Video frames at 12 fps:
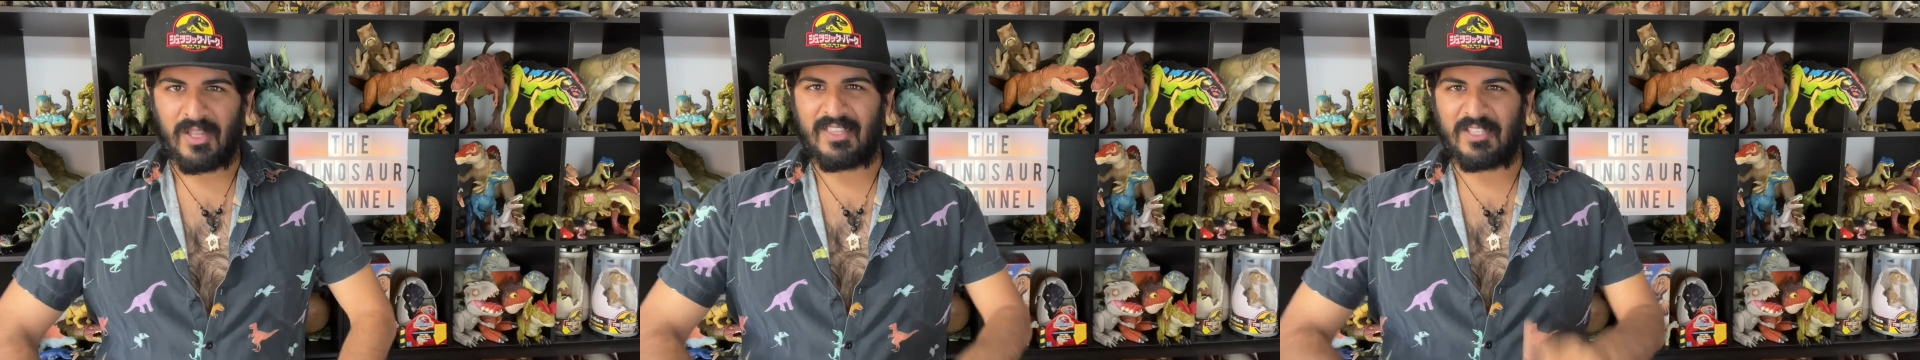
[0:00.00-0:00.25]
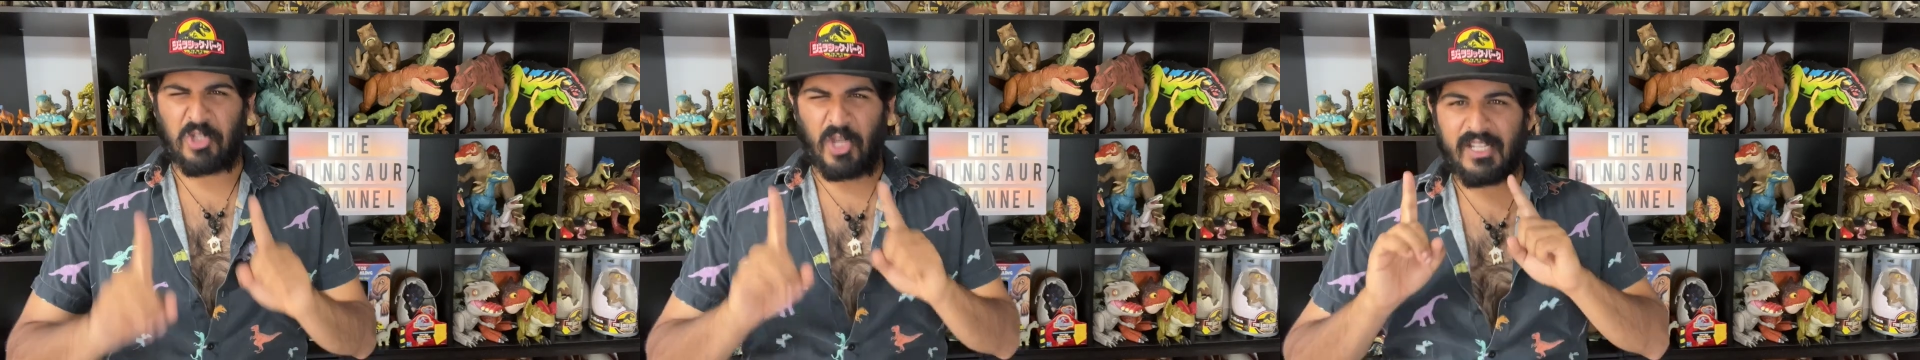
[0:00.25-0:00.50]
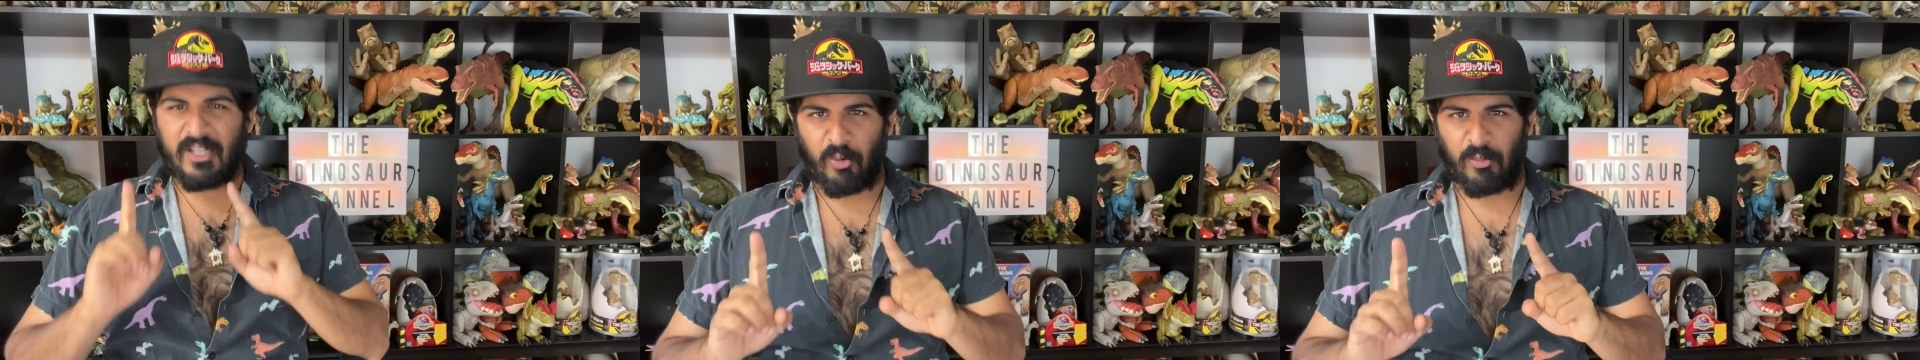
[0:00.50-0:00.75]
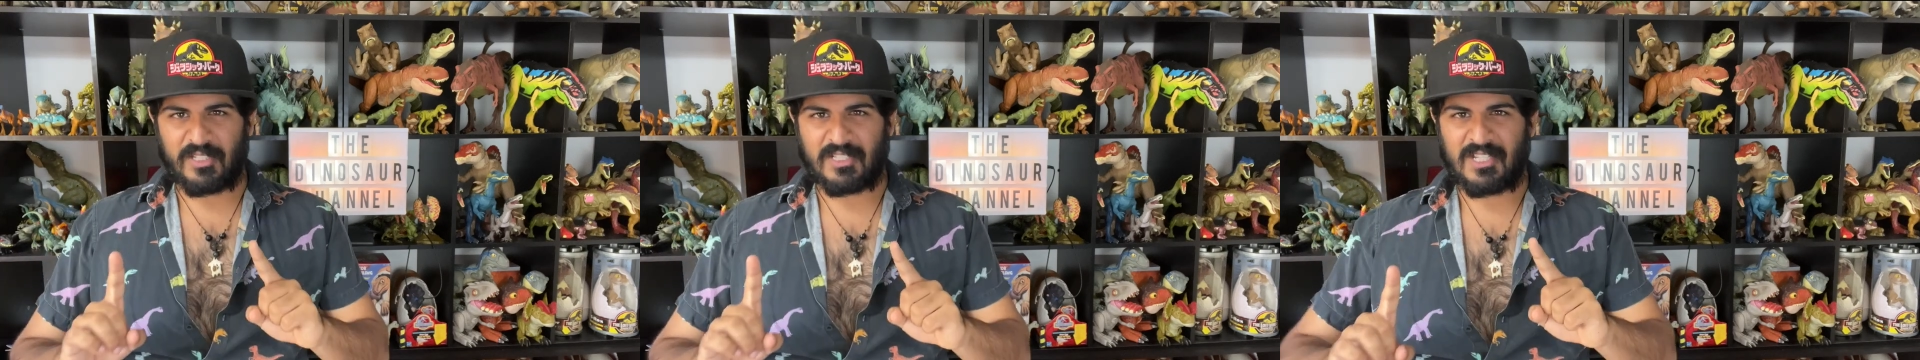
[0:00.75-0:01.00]
the
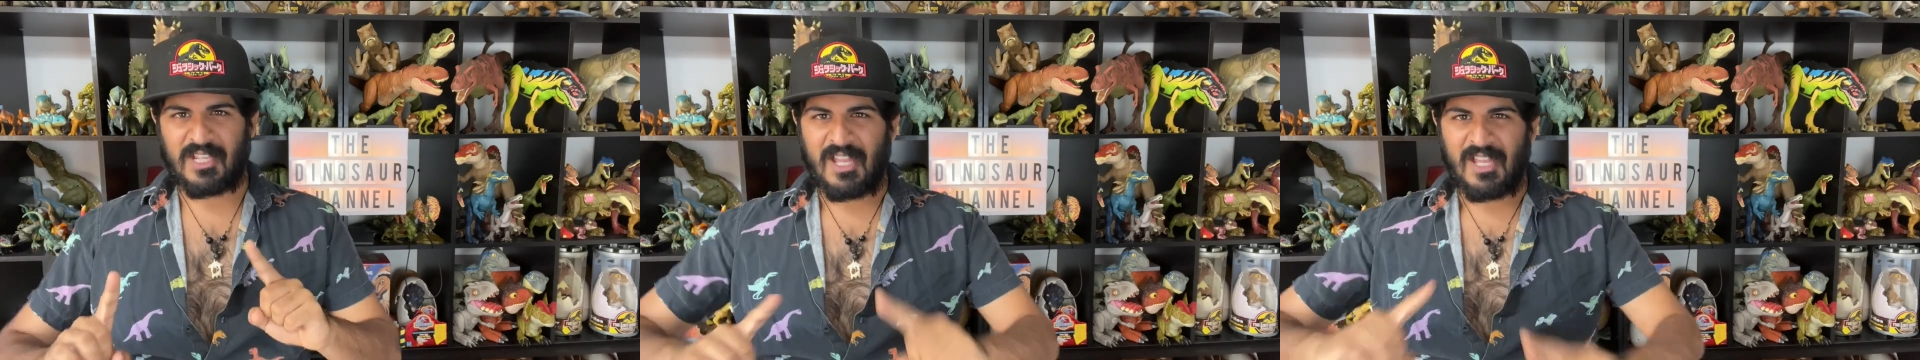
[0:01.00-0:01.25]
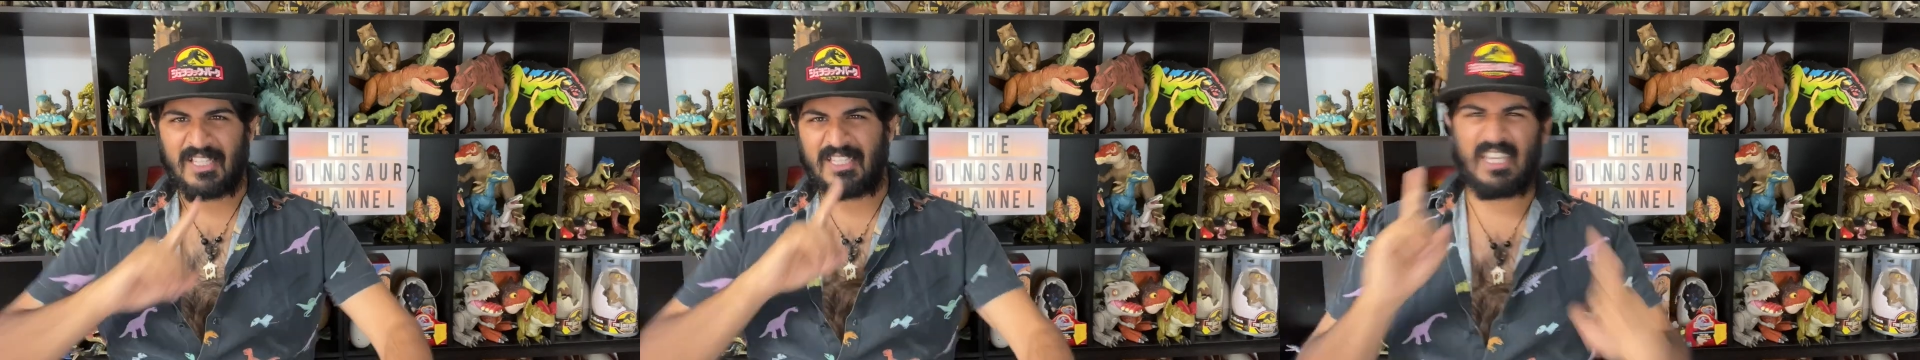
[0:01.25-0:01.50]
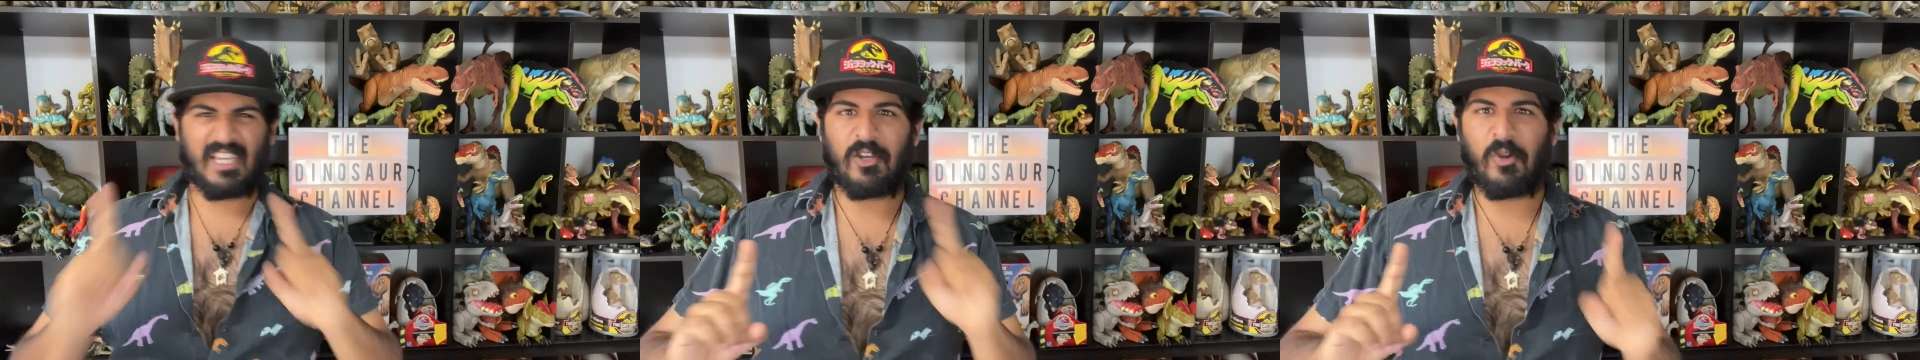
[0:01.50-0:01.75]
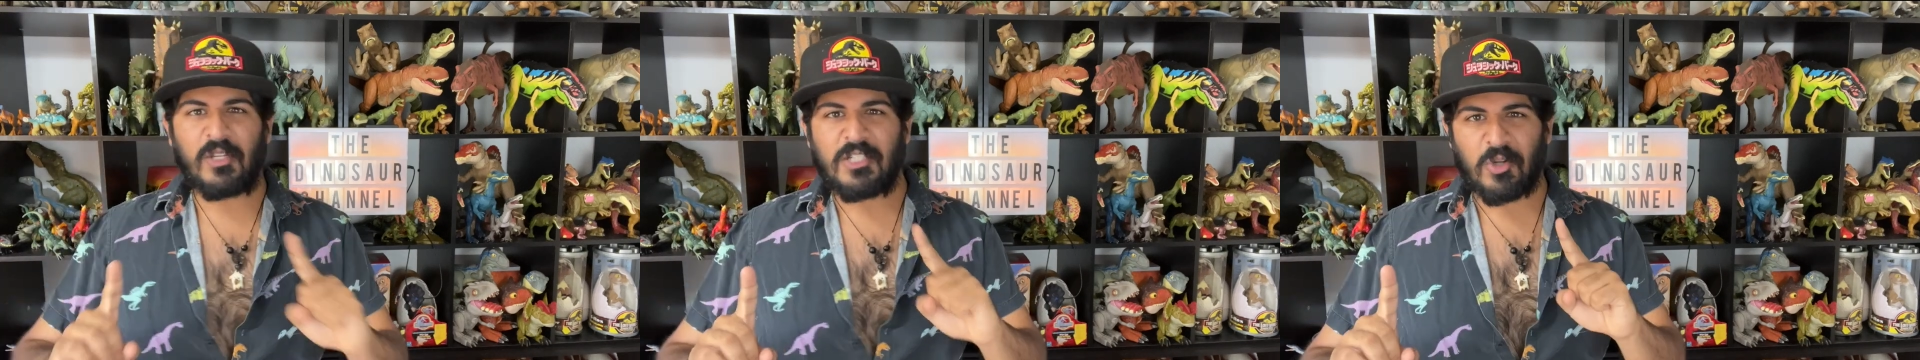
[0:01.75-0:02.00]
ginormous
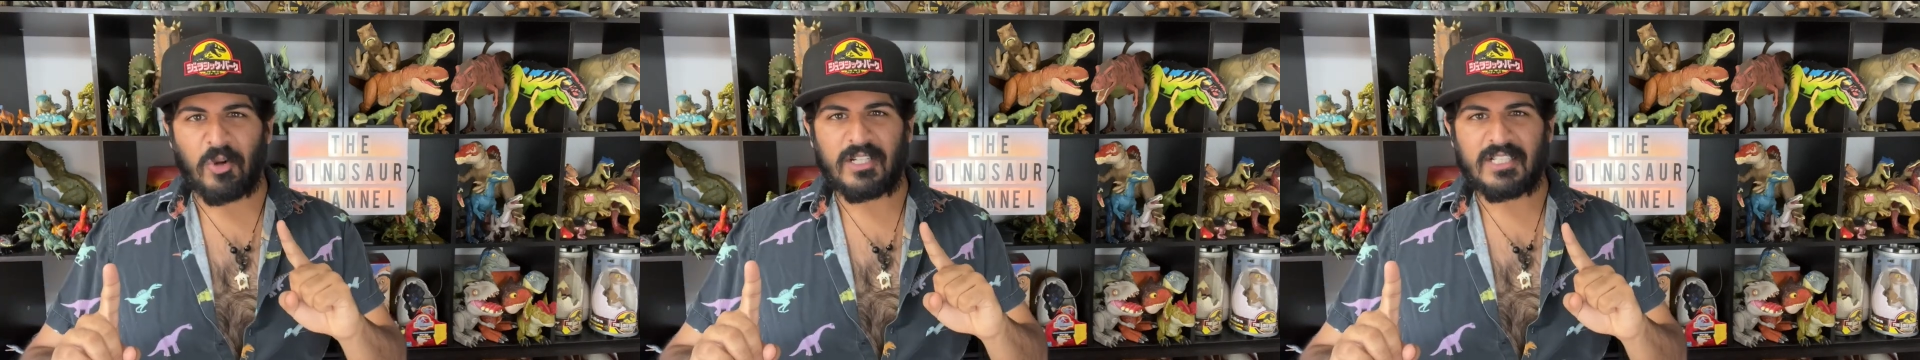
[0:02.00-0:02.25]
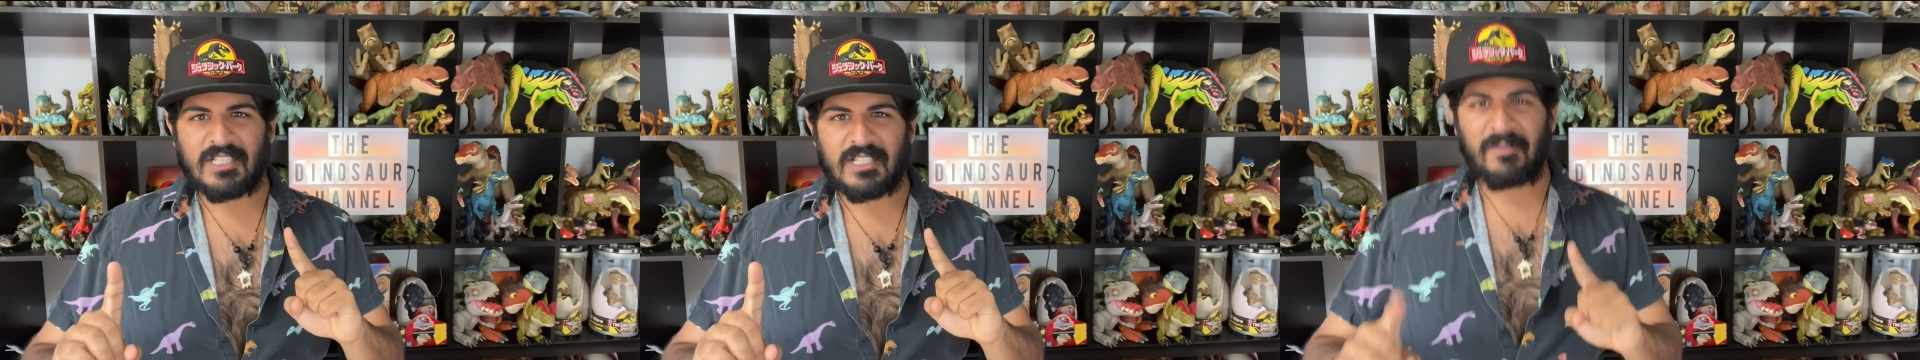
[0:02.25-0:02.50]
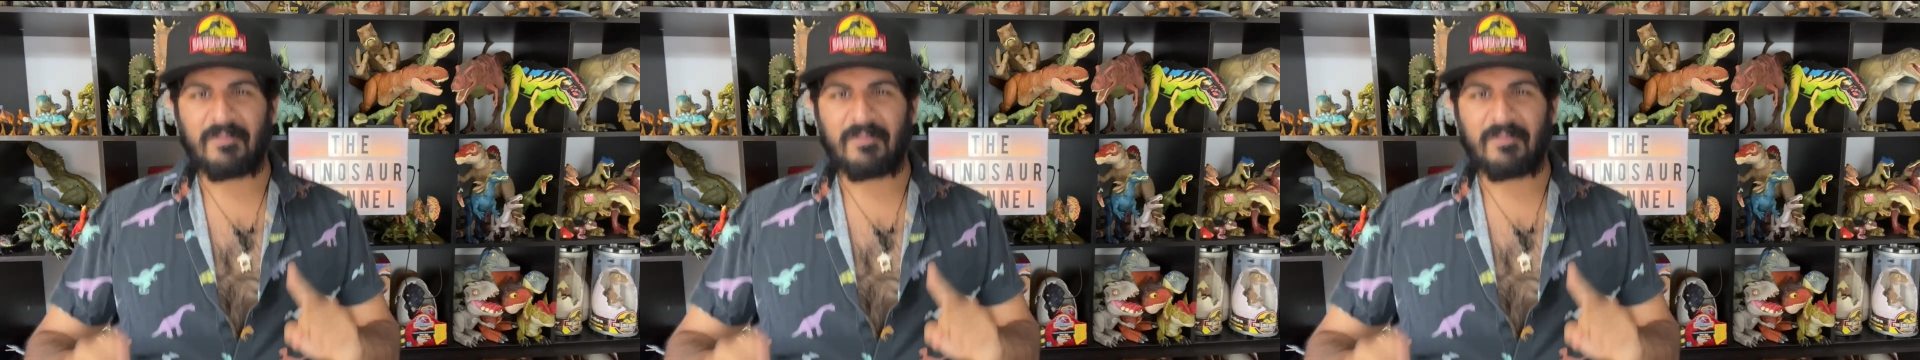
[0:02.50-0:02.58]
Giganotosaurus.